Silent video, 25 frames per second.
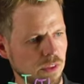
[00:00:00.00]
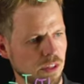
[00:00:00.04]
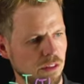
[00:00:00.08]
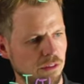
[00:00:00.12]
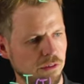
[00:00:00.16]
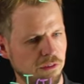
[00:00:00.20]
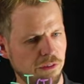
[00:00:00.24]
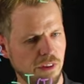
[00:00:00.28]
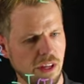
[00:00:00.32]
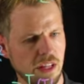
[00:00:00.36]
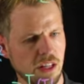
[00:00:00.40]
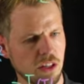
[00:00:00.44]

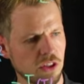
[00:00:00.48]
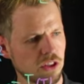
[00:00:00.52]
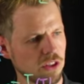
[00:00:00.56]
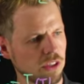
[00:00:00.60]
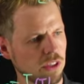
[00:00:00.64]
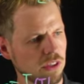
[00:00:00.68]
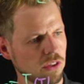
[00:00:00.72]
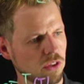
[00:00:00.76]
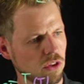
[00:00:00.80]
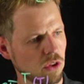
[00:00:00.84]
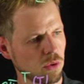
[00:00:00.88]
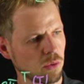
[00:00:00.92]

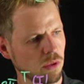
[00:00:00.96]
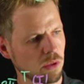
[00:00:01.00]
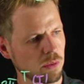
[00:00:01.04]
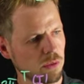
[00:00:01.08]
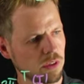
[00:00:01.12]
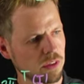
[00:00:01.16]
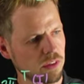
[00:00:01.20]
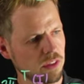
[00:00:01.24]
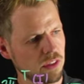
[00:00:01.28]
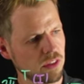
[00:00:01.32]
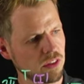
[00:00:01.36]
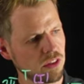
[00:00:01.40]
vanishes. So what we
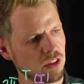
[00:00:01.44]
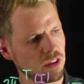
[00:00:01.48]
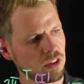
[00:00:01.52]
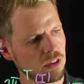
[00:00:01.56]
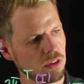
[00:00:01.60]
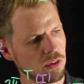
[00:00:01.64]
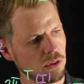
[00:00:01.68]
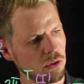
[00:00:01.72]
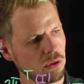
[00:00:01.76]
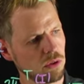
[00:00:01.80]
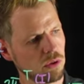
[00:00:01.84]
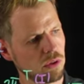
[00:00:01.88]
see is
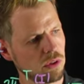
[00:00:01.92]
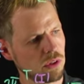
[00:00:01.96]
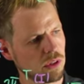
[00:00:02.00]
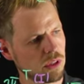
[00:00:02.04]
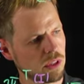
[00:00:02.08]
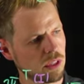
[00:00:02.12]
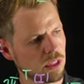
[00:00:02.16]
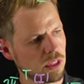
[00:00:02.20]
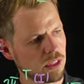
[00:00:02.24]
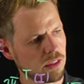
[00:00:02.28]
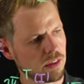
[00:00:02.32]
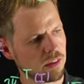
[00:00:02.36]
U
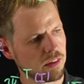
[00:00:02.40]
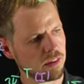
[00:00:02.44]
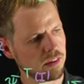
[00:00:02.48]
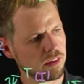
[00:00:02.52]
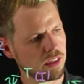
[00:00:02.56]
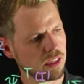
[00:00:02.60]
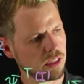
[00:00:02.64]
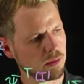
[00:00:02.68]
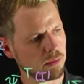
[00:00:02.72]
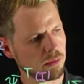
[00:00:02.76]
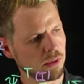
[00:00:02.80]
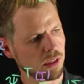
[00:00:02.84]

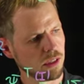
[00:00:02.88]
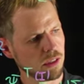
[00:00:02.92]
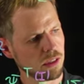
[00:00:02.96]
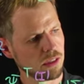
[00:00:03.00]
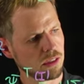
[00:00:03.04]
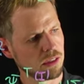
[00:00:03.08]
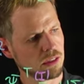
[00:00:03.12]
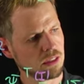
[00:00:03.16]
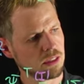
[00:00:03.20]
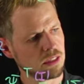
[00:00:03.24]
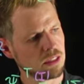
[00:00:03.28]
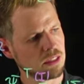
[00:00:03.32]
sigma
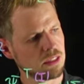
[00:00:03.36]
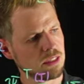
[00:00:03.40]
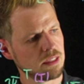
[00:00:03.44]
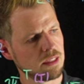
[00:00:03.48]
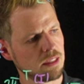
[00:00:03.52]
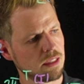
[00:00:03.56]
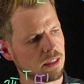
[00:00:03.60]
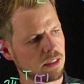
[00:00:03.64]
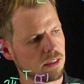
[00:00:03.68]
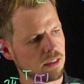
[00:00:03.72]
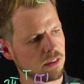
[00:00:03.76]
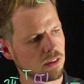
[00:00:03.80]

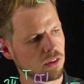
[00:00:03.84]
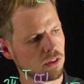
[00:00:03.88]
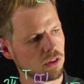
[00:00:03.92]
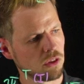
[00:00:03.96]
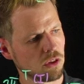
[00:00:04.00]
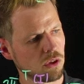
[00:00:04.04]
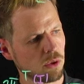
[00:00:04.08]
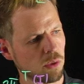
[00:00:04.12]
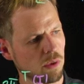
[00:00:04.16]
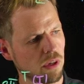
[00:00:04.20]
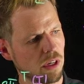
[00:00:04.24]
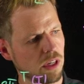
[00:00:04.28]

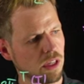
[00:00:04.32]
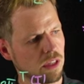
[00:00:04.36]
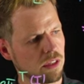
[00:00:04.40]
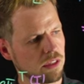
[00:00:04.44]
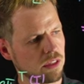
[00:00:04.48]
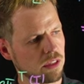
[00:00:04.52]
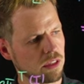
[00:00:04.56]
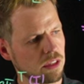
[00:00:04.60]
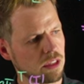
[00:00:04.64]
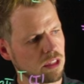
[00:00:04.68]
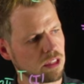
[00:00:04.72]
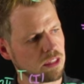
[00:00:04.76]
squared
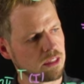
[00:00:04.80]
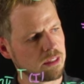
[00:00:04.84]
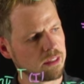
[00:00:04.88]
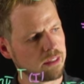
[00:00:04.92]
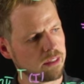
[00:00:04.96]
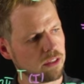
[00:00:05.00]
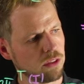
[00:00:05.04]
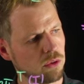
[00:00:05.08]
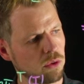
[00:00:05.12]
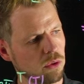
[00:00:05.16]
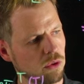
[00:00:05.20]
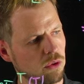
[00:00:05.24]

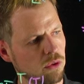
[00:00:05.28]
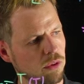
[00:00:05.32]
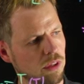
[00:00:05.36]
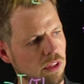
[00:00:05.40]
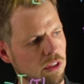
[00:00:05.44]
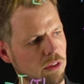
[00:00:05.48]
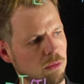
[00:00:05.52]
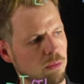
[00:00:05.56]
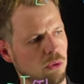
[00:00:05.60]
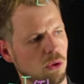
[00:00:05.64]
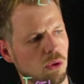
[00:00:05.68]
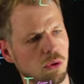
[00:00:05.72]
U
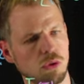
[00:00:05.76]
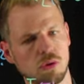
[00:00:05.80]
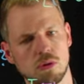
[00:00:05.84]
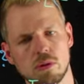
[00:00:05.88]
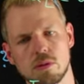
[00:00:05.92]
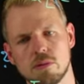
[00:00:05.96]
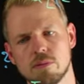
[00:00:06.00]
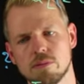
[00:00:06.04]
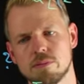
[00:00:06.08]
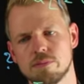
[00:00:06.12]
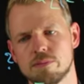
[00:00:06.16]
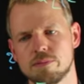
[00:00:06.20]
transposed.
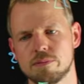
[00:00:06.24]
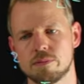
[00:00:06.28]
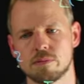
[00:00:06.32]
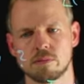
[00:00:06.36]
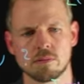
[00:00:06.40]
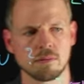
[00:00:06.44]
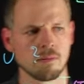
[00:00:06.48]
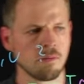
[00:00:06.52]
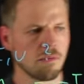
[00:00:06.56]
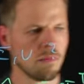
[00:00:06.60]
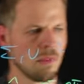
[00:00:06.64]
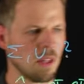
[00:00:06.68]

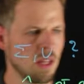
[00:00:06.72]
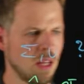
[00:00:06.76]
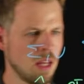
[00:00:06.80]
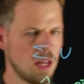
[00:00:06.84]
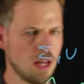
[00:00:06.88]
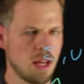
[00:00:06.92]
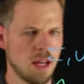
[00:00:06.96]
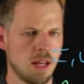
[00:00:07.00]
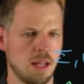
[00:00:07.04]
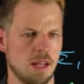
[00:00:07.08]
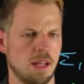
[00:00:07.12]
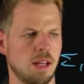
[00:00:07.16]

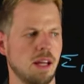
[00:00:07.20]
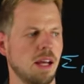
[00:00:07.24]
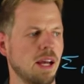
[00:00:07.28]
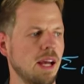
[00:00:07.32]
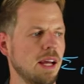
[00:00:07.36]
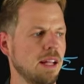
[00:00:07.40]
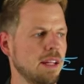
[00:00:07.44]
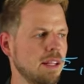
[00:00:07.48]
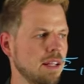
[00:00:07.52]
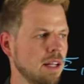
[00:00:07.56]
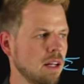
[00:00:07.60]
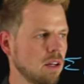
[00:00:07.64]

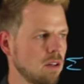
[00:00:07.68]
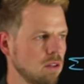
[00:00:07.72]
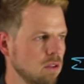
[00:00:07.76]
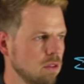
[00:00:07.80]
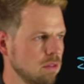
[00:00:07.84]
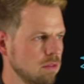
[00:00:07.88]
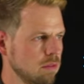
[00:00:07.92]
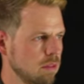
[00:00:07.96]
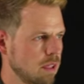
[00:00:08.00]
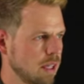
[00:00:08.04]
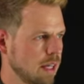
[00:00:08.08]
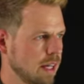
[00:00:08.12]
And now
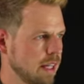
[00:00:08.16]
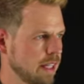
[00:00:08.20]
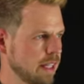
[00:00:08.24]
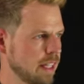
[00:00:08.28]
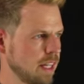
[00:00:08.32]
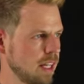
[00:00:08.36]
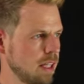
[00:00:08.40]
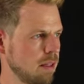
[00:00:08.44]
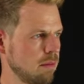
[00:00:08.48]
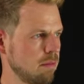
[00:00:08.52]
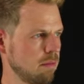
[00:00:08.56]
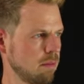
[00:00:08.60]
I
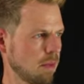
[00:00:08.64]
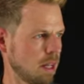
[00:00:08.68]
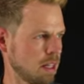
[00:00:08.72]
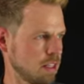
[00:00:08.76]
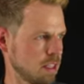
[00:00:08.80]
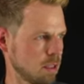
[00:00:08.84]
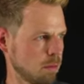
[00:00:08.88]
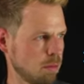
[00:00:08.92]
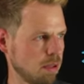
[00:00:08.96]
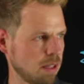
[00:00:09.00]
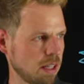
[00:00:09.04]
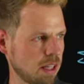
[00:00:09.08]
can
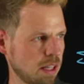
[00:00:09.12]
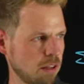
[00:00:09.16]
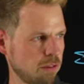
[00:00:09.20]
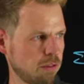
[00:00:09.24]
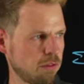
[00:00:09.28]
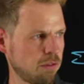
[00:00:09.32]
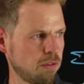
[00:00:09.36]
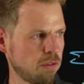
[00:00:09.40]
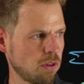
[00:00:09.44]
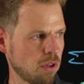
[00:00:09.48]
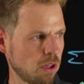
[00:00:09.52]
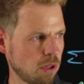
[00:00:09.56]
multiply
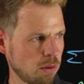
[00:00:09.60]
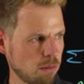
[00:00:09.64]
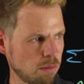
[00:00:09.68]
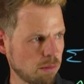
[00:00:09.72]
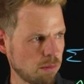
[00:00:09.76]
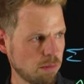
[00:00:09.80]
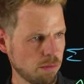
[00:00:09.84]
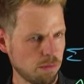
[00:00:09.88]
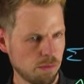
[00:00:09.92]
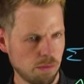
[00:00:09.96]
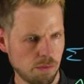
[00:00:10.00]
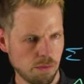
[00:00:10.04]

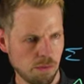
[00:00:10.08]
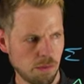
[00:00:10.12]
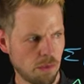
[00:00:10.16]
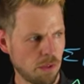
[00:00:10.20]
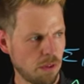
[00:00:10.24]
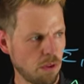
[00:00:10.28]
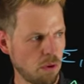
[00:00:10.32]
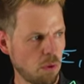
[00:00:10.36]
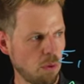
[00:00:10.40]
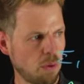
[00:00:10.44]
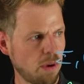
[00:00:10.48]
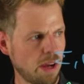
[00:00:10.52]
from
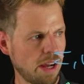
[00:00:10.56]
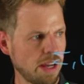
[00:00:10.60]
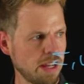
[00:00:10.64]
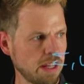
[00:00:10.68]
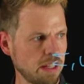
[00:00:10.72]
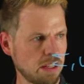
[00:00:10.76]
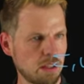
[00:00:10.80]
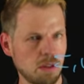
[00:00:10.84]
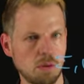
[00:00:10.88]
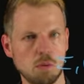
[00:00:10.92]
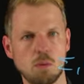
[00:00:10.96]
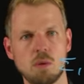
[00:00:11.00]
the
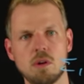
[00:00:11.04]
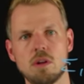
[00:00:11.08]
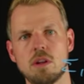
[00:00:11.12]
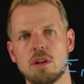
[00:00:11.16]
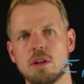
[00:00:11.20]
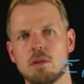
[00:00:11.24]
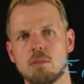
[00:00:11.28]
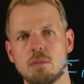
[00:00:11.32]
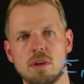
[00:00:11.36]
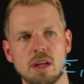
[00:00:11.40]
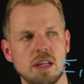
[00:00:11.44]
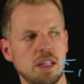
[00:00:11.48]
right
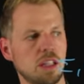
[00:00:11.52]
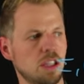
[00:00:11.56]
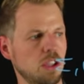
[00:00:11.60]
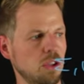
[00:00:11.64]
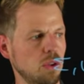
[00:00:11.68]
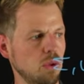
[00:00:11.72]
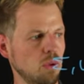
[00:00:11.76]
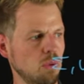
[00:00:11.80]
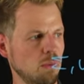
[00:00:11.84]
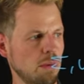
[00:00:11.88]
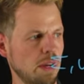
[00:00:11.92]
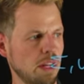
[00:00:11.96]
with my
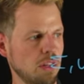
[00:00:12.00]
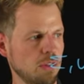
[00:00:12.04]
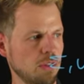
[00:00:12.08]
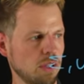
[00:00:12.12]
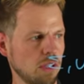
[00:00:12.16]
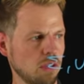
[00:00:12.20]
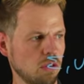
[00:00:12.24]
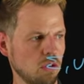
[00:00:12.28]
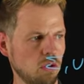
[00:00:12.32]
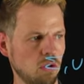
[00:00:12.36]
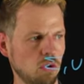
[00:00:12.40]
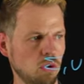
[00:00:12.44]
U
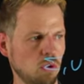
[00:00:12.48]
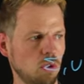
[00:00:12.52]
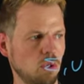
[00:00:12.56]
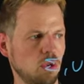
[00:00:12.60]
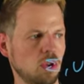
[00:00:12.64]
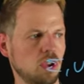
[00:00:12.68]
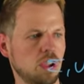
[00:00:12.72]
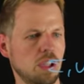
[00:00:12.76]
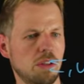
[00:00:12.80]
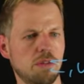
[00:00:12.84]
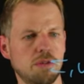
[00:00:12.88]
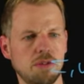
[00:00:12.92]
matrix to
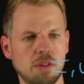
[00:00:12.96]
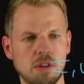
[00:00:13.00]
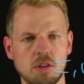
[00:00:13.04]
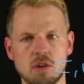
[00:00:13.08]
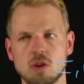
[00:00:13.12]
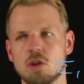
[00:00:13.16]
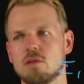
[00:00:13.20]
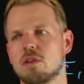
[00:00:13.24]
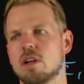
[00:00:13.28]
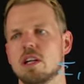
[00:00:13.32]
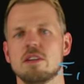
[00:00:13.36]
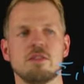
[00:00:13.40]
shift this
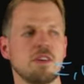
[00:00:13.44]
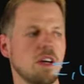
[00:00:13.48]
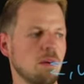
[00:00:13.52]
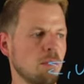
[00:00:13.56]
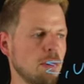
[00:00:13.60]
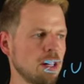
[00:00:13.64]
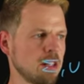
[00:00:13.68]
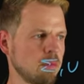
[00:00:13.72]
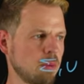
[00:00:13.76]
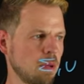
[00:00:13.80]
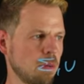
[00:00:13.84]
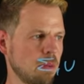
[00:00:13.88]
over. If I
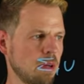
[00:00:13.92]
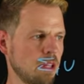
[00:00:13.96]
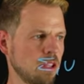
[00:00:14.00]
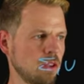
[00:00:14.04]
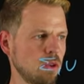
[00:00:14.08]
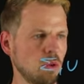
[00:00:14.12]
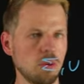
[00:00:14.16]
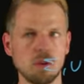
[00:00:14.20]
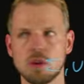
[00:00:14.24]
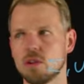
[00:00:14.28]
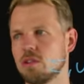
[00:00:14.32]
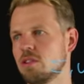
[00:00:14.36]
multiply by
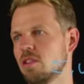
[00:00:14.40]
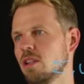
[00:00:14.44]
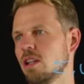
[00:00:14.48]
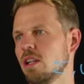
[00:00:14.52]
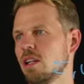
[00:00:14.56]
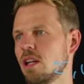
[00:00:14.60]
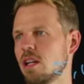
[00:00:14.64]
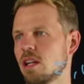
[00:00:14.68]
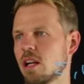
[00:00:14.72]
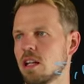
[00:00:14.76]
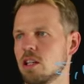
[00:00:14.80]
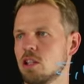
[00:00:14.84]
U, you see,
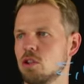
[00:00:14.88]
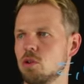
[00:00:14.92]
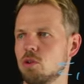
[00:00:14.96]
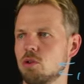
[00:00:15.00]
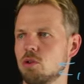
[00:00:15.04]
again, U